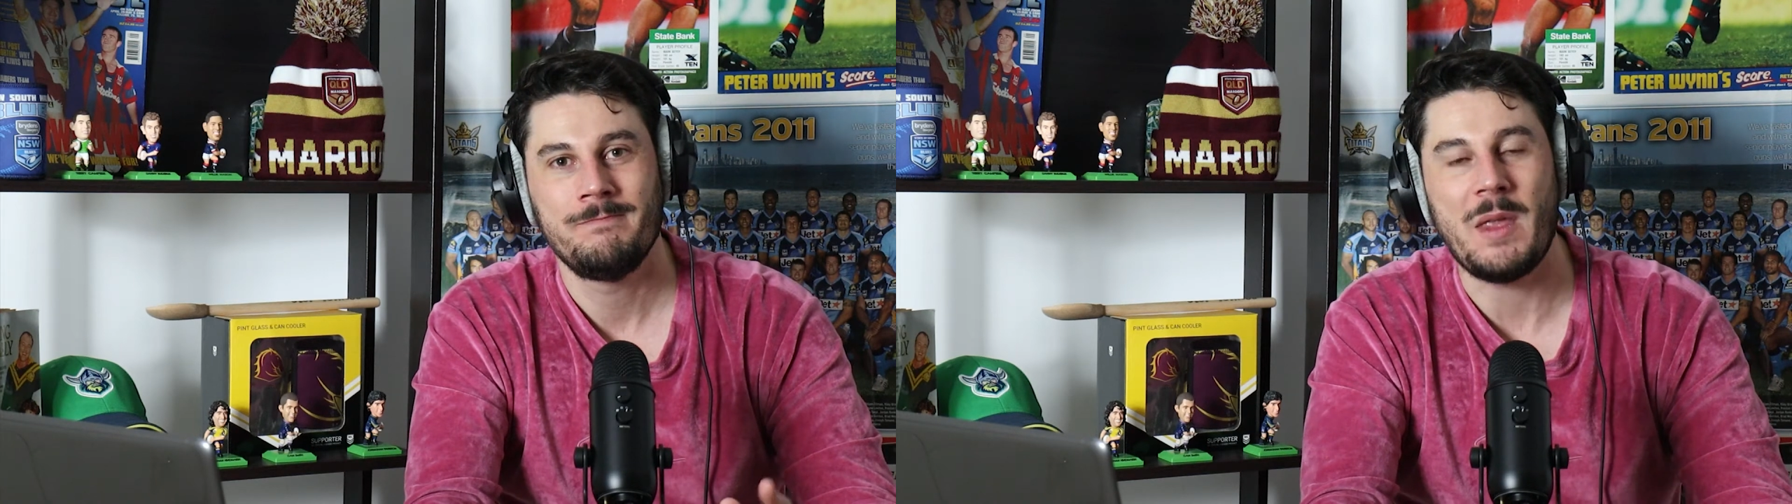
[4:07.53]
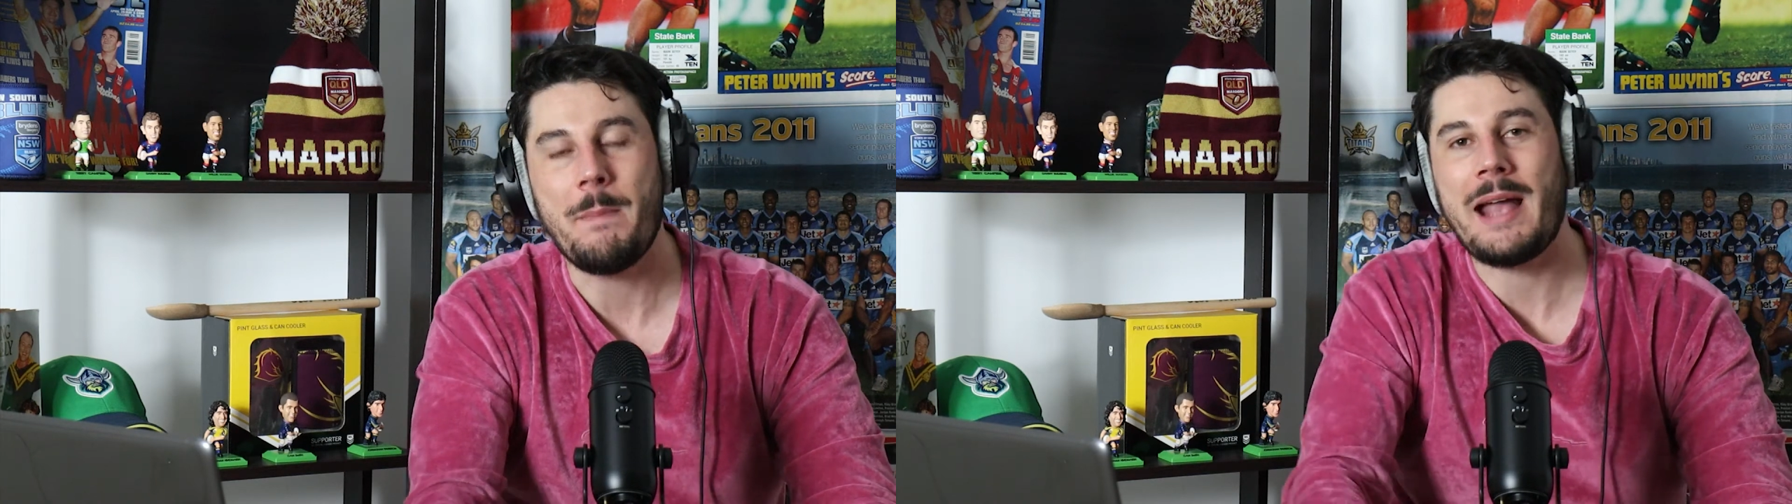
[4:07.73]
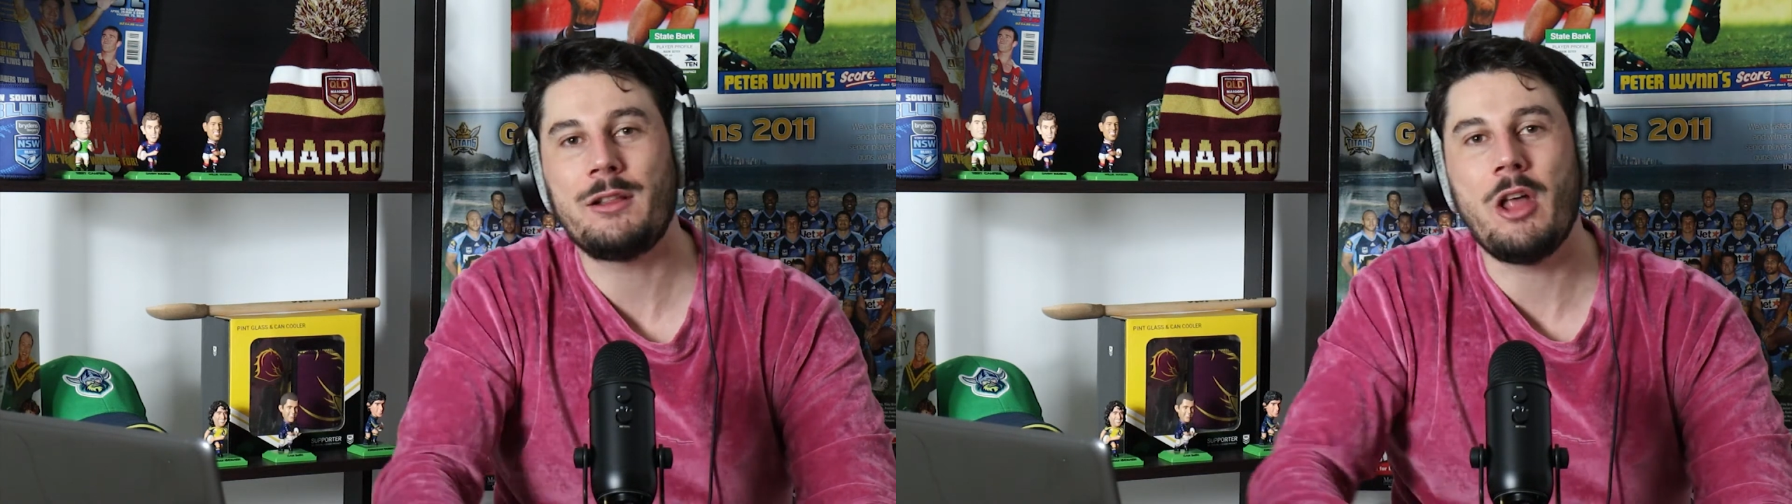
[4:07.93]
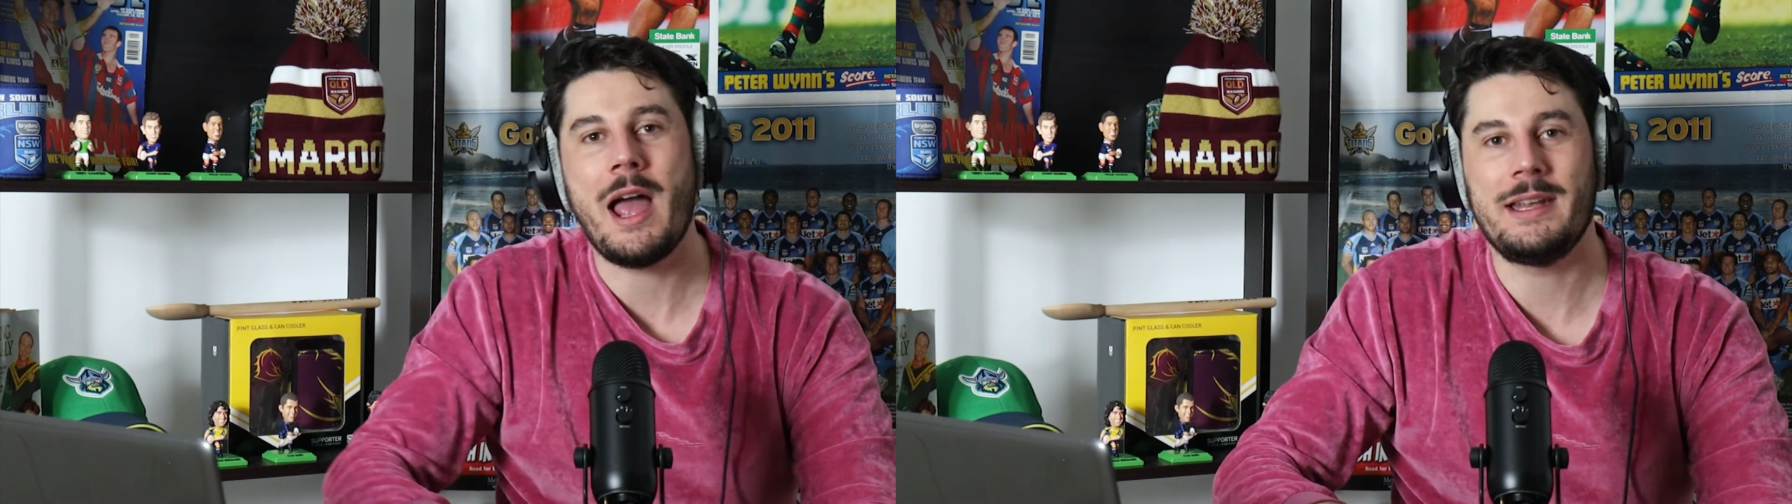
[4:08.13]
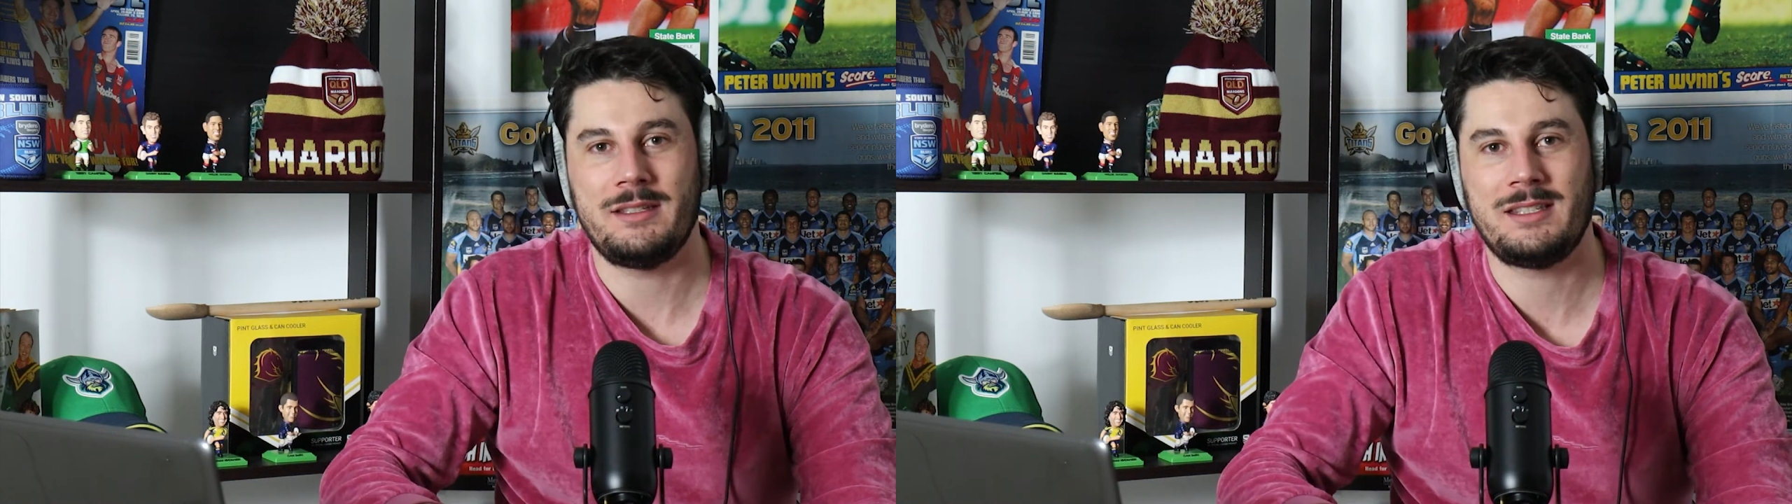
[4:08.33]
The back
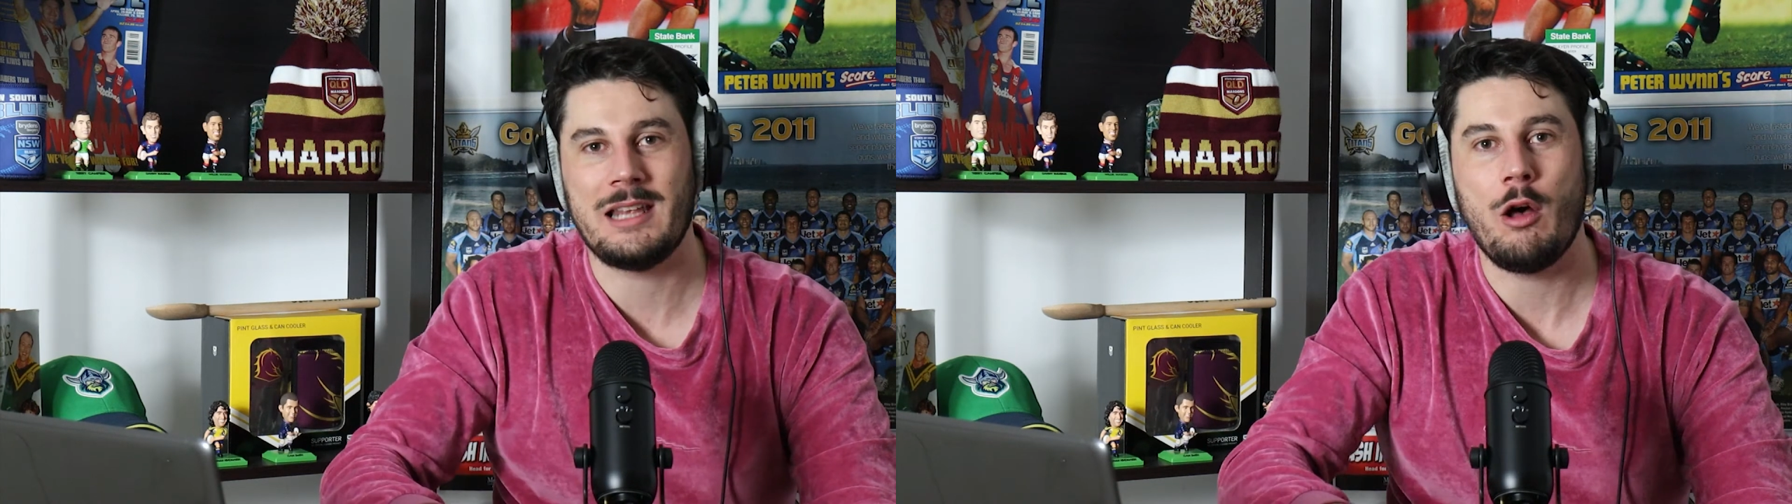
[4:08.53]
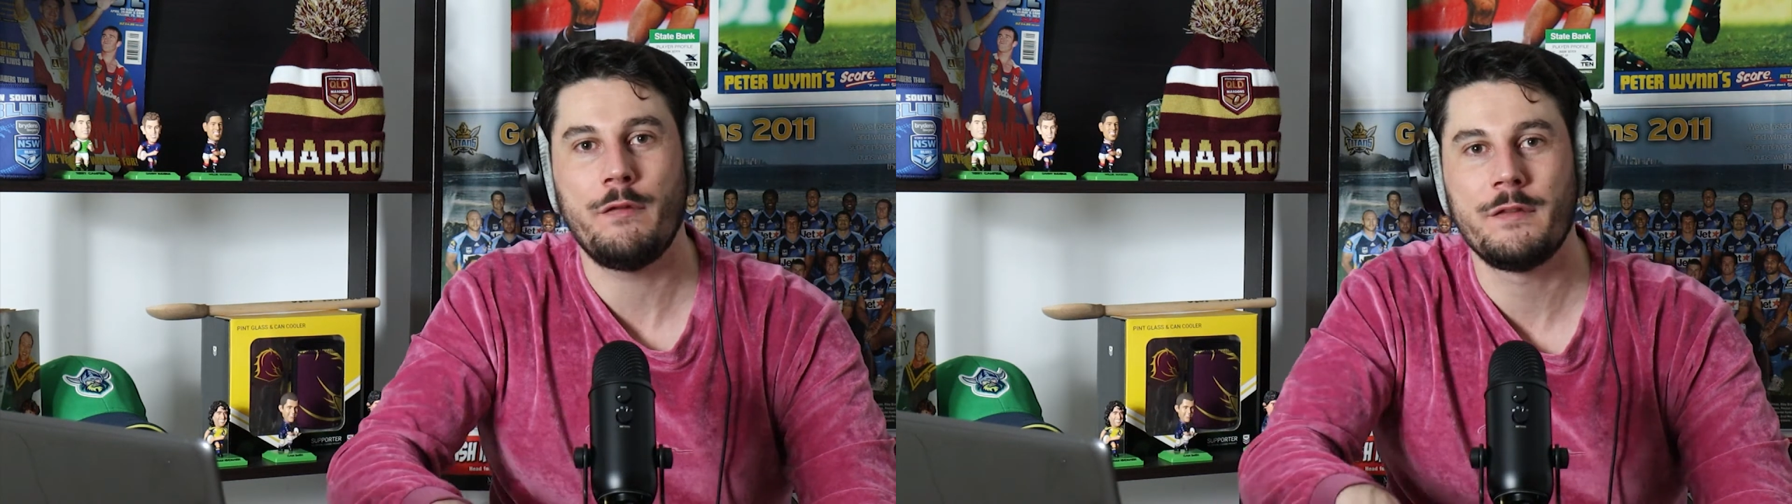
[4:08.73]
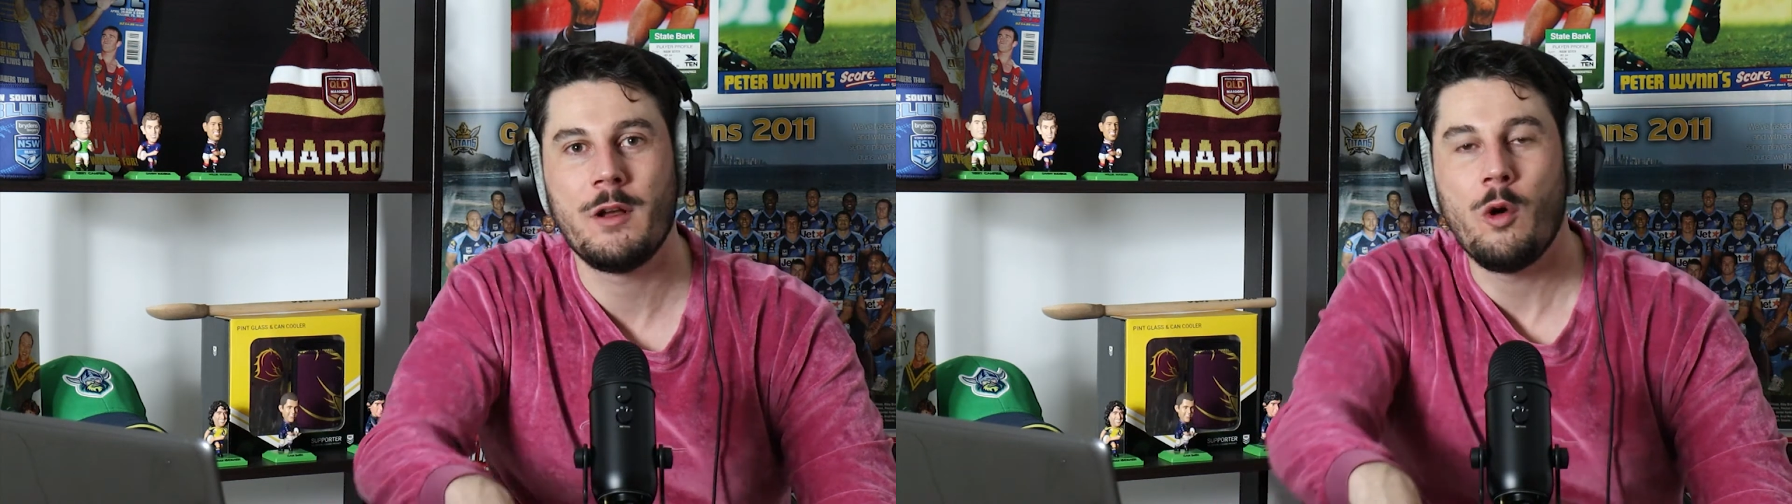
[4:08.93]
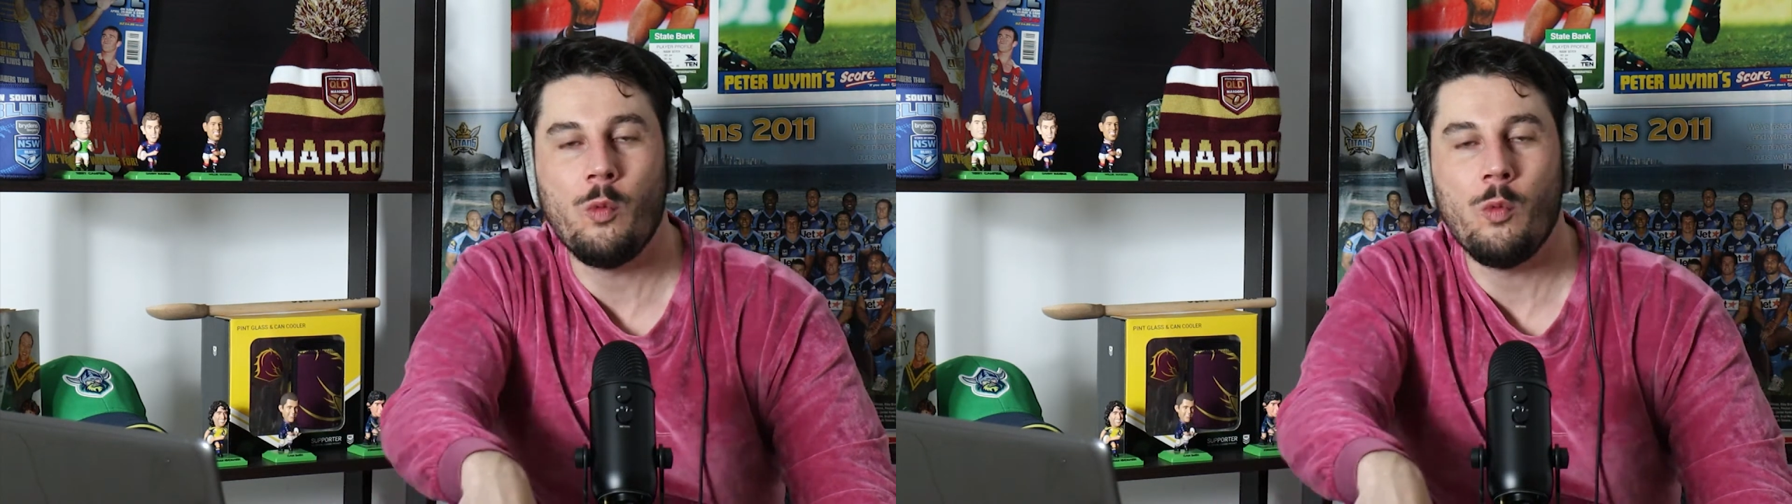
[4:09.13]
line itself,